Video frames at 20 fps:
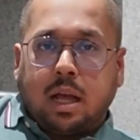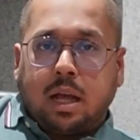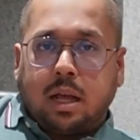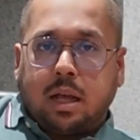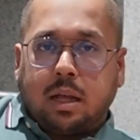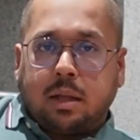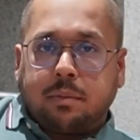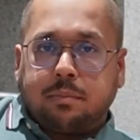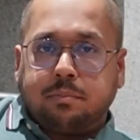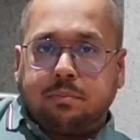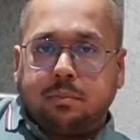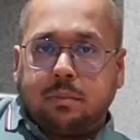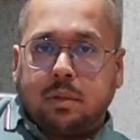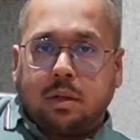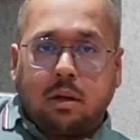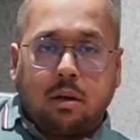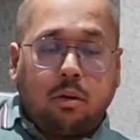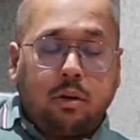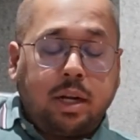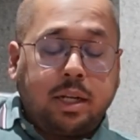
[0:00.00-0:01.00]

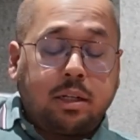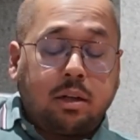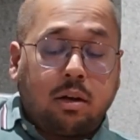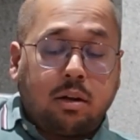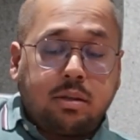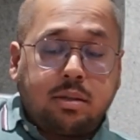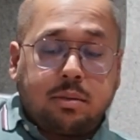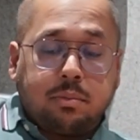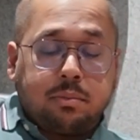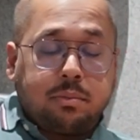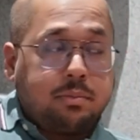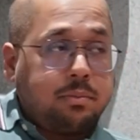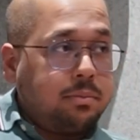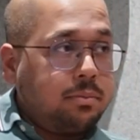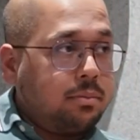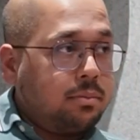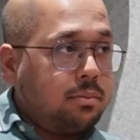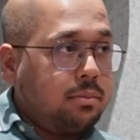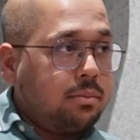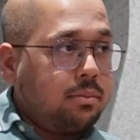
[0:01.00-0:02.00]
All right,
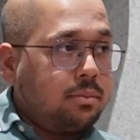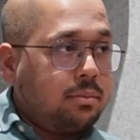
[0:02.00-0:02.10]
awesome.